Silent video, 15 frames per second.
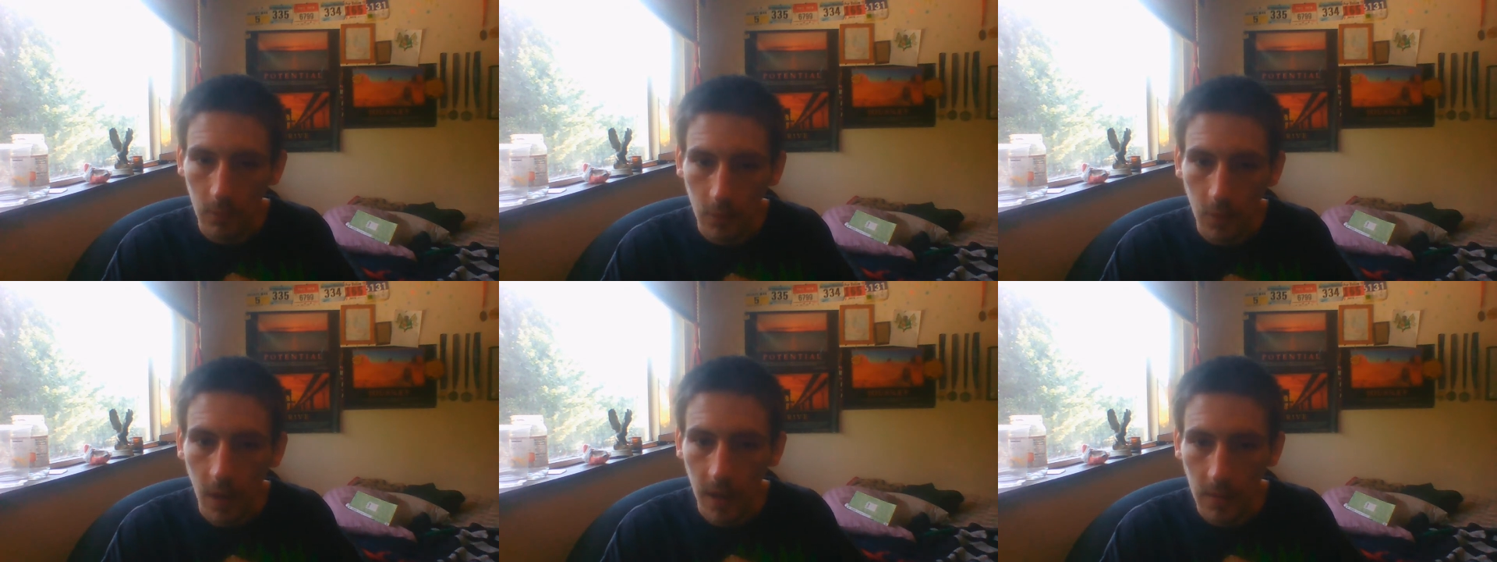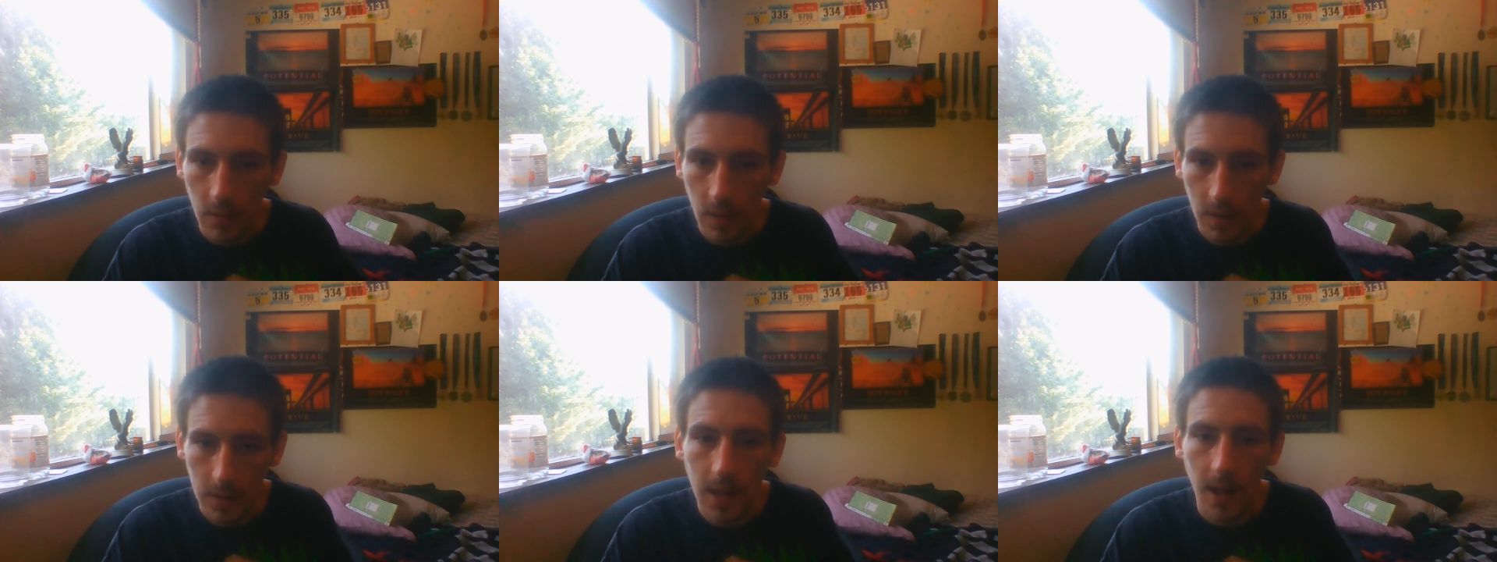quite a
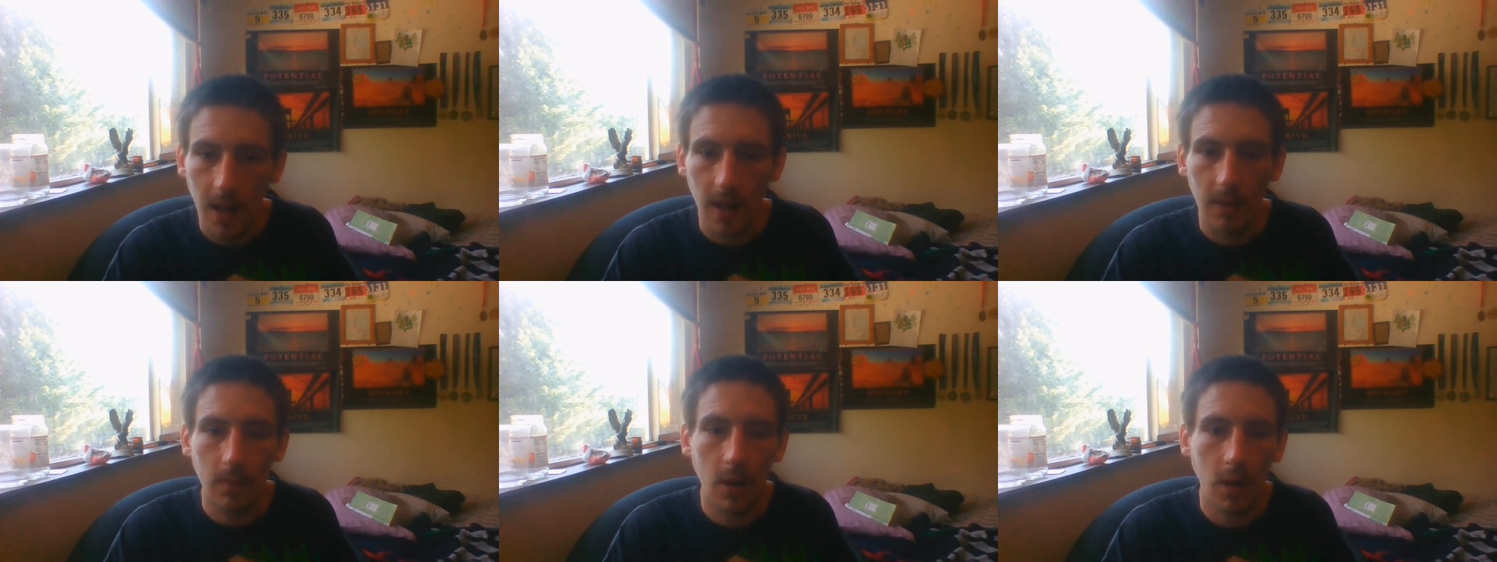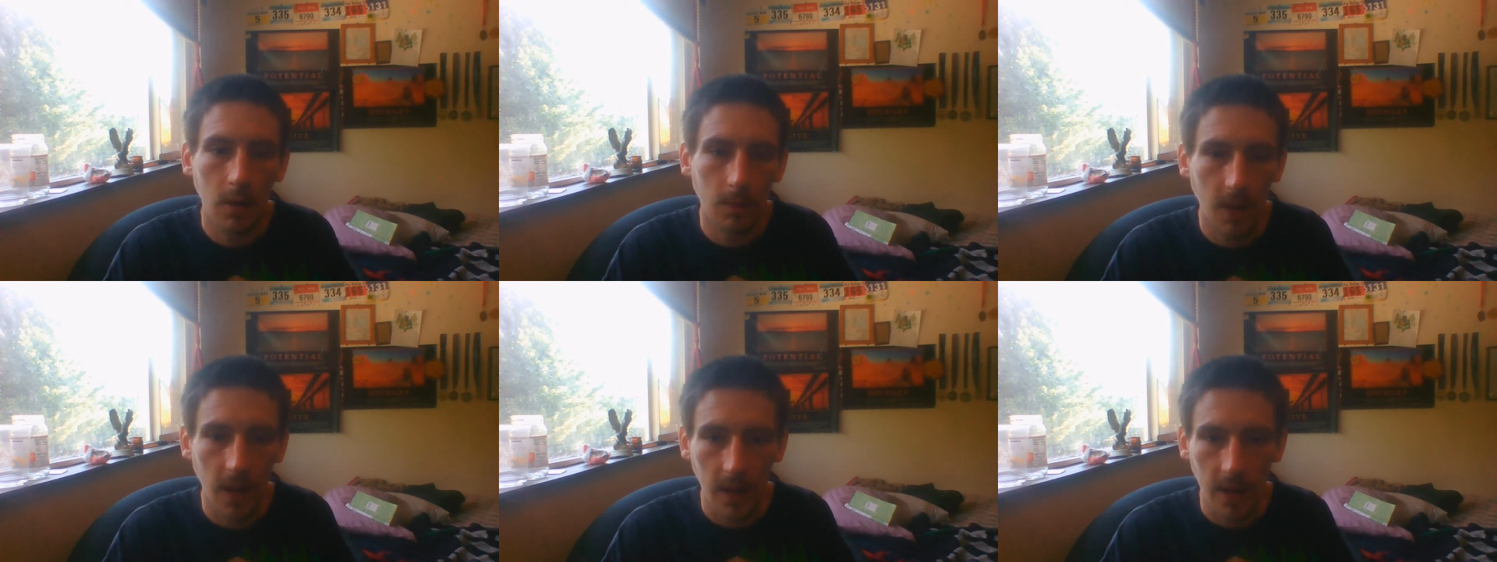long time.
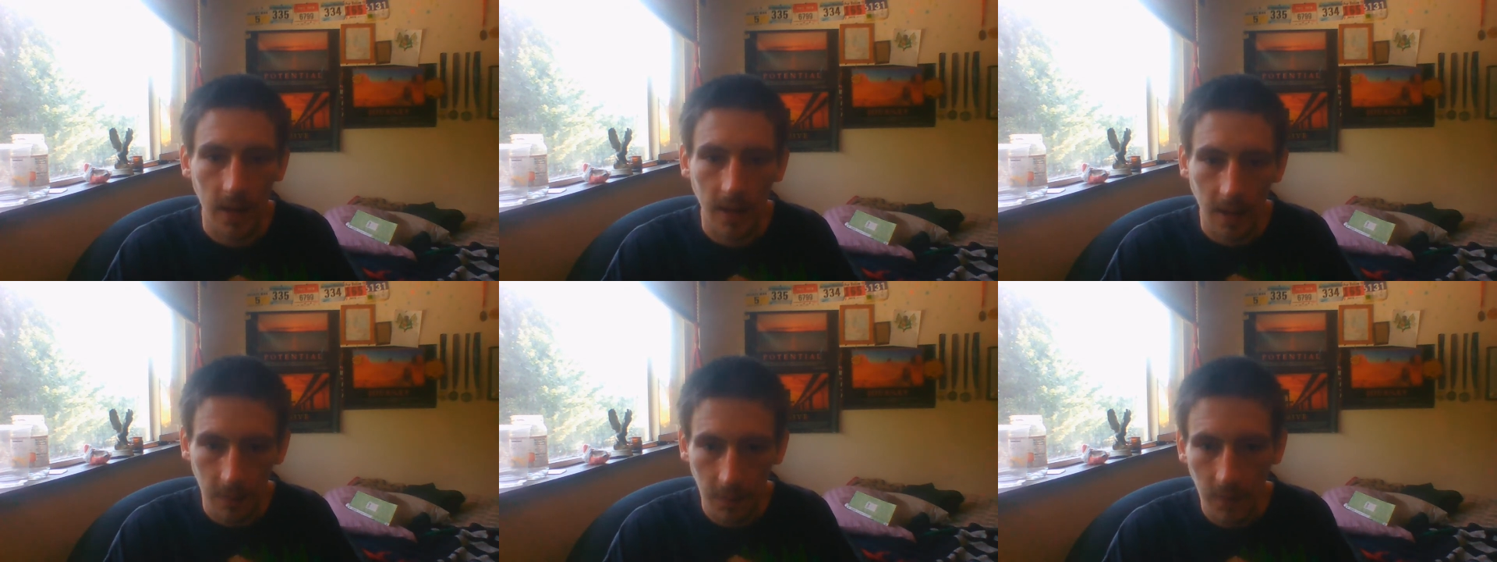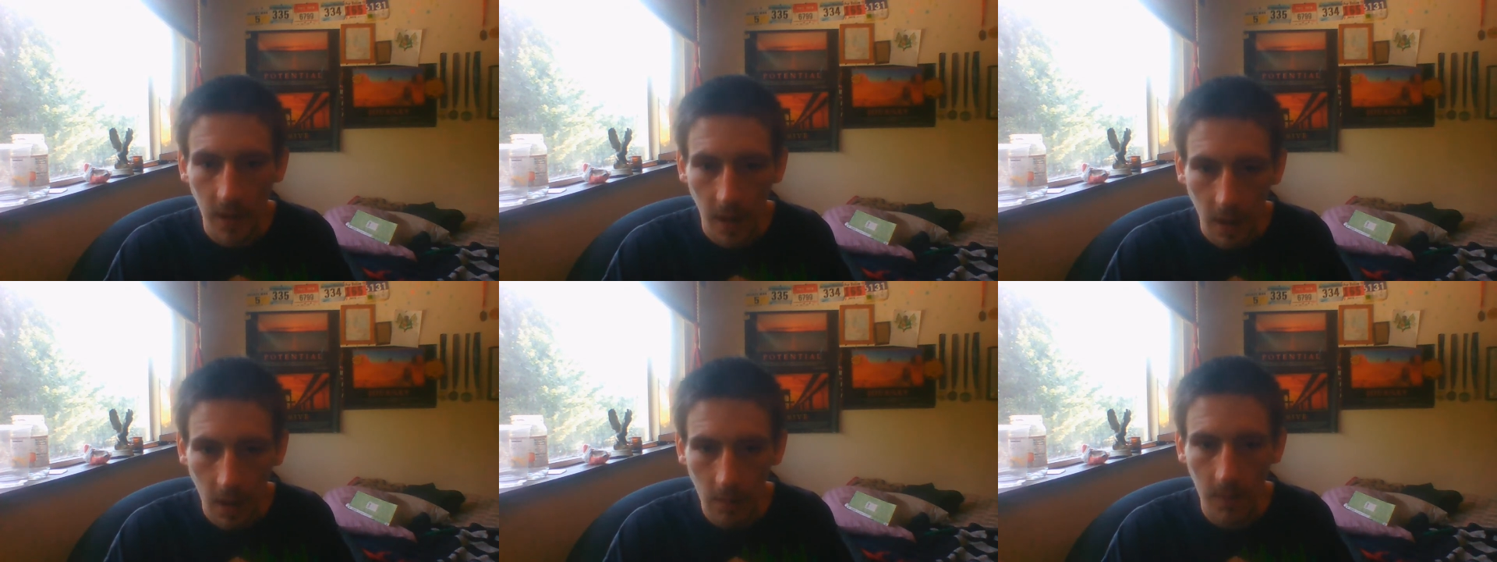But it
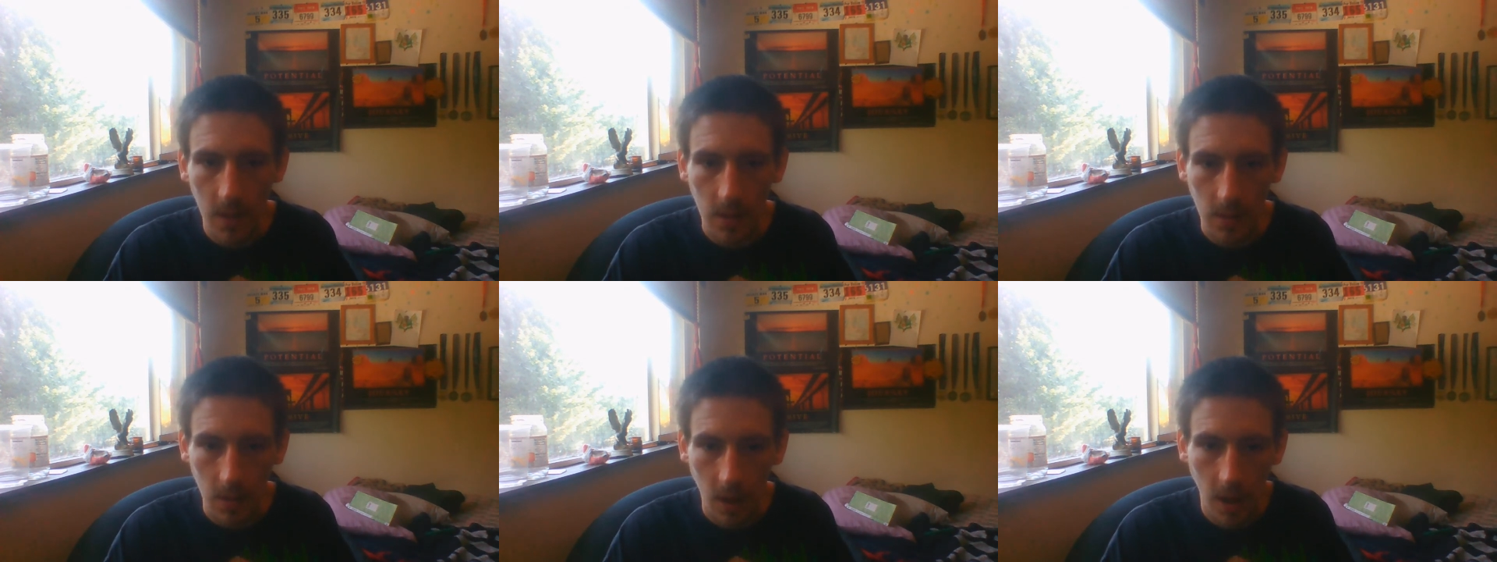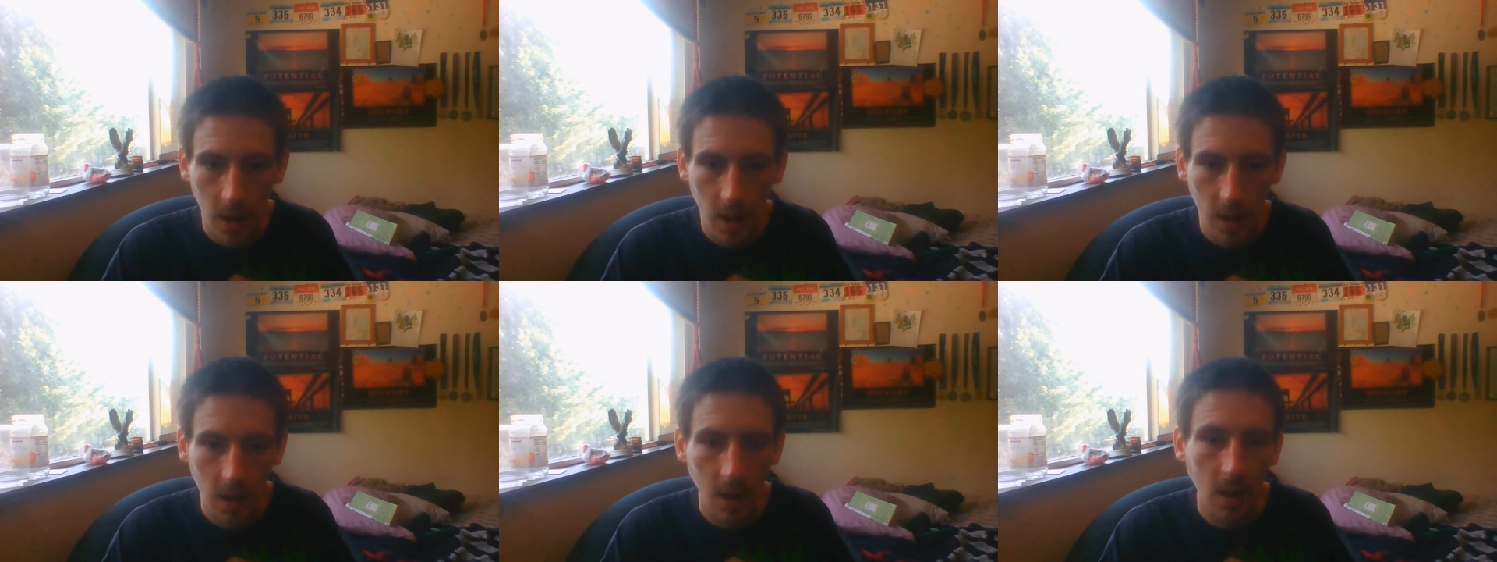definitely helped me a
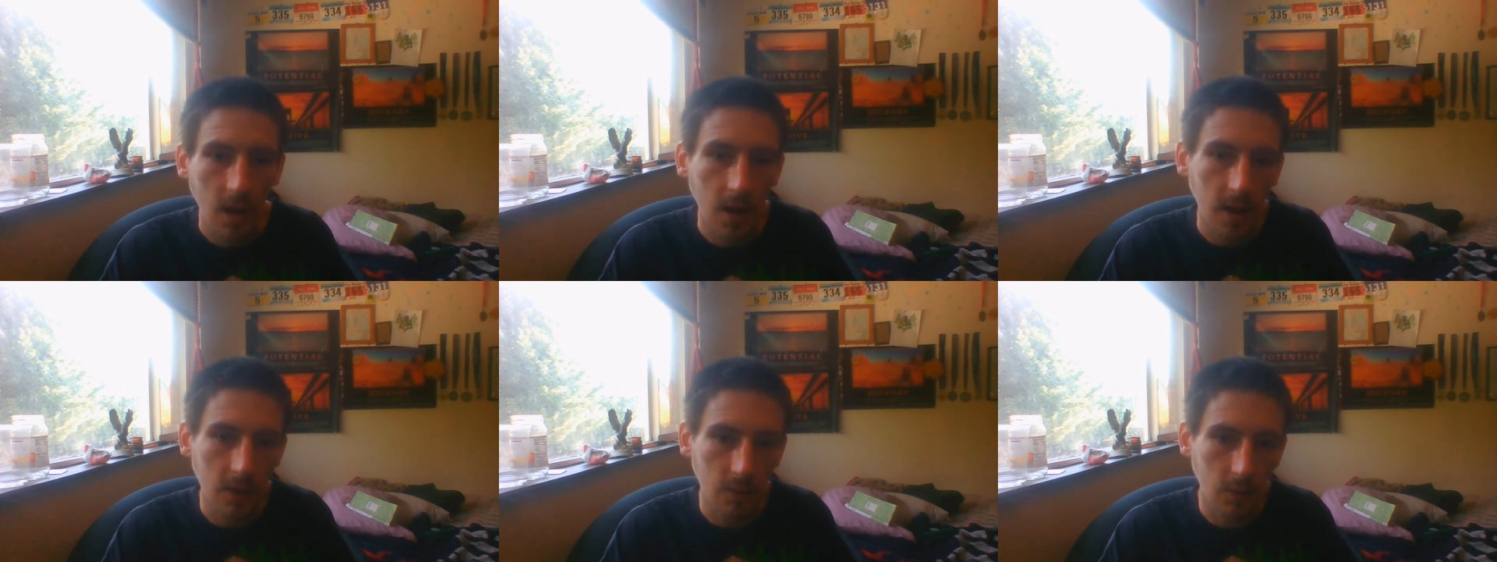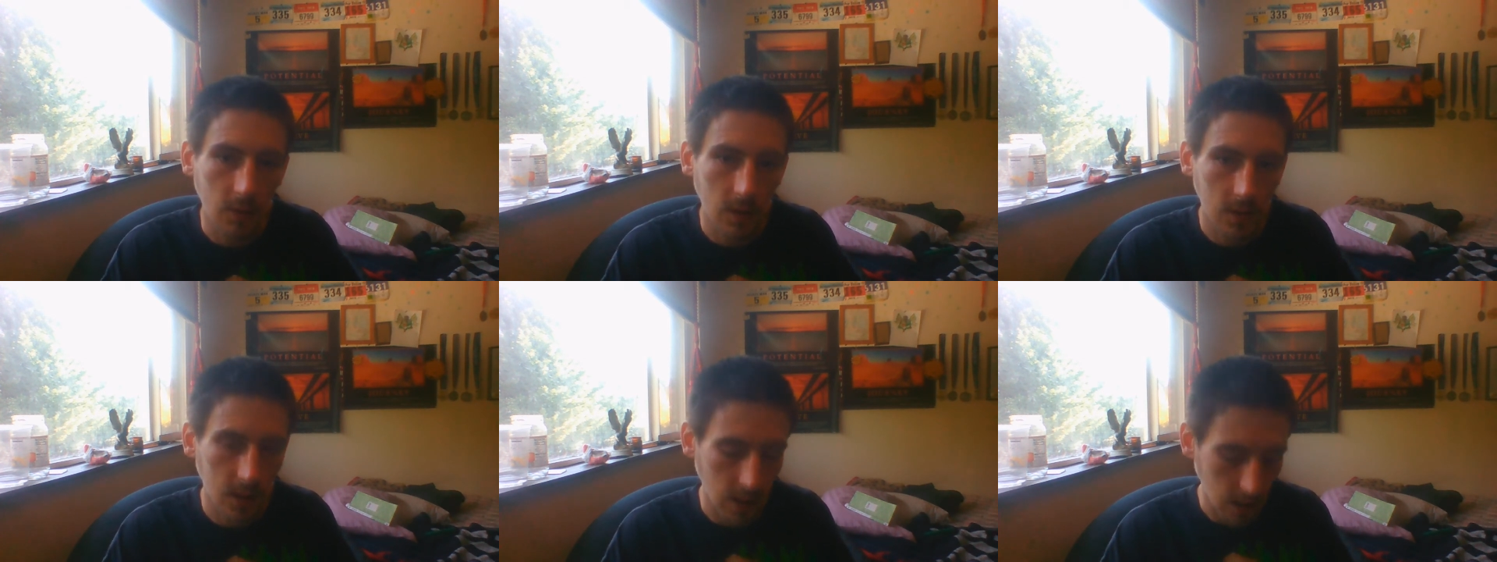lot. And it
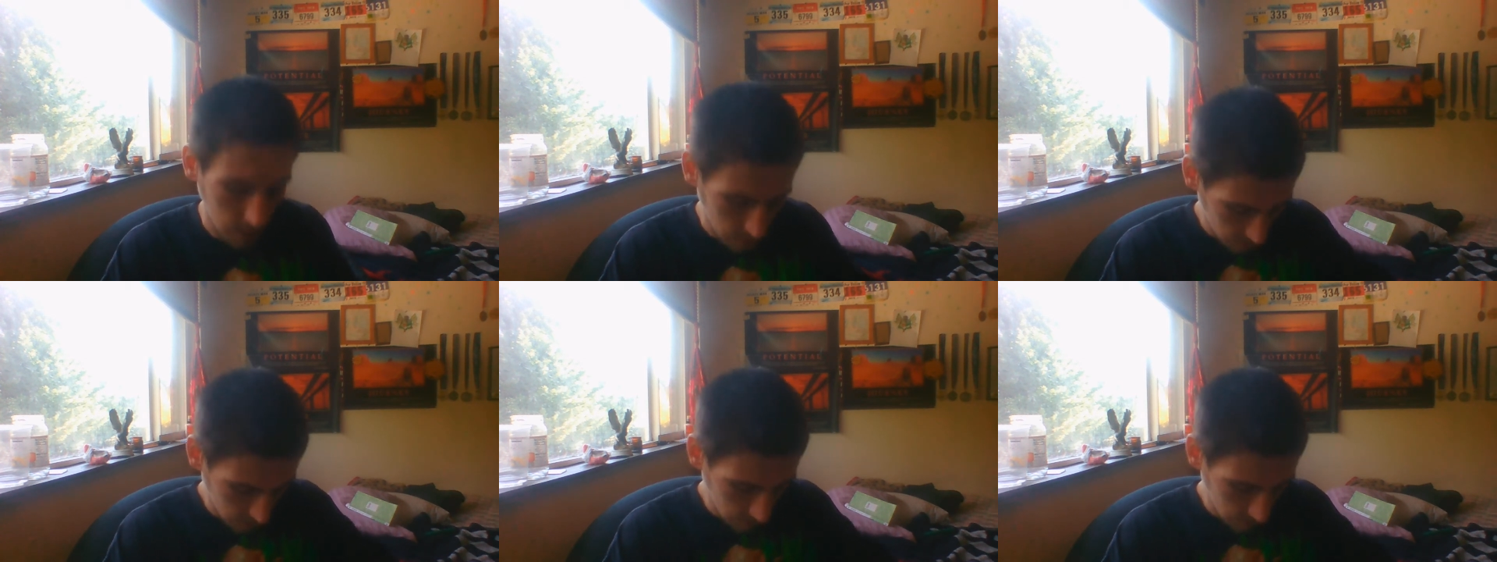will take